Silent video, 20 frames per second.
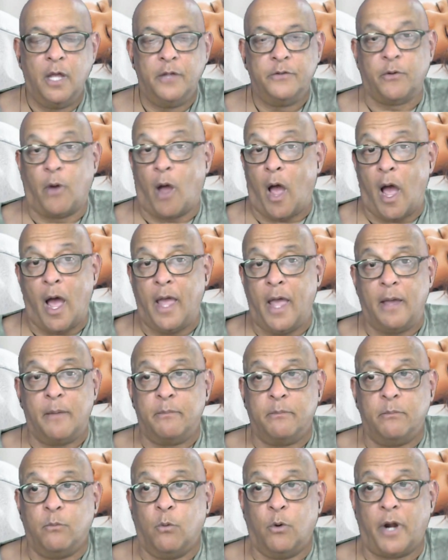So I
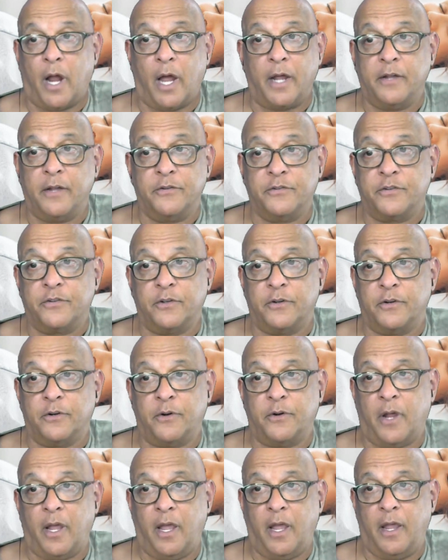am what I
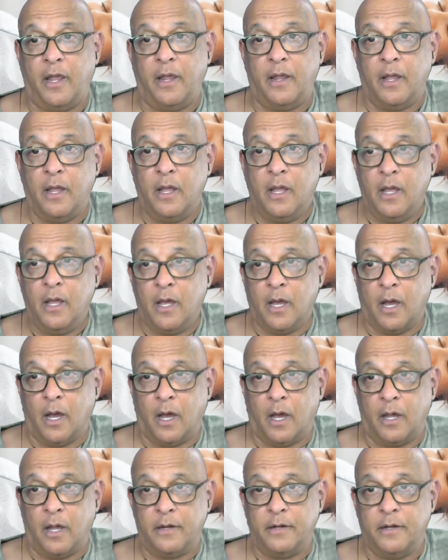consider a
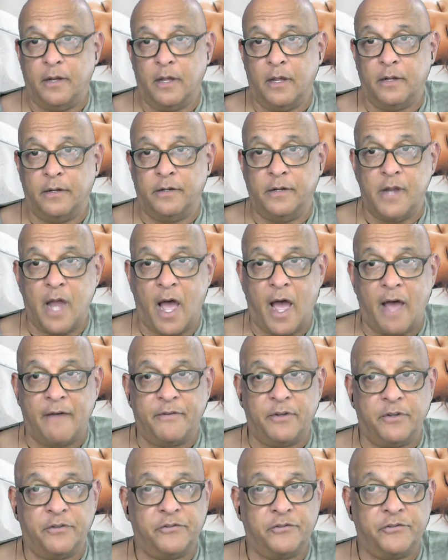
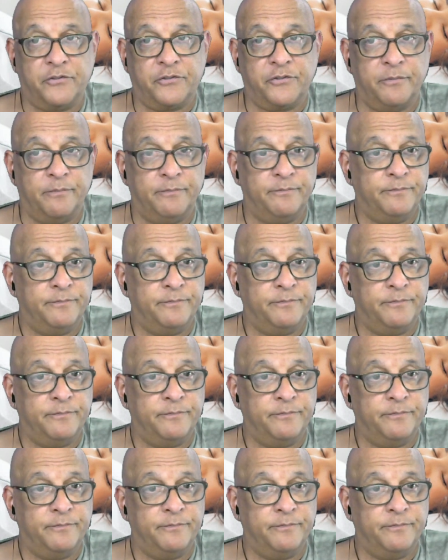novice,